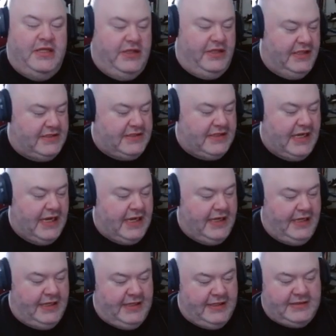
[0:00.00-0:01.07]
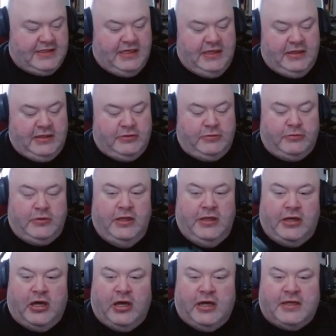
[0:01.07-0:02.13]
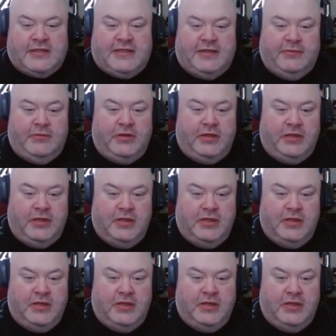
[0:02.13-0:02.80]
this guy is a an awesome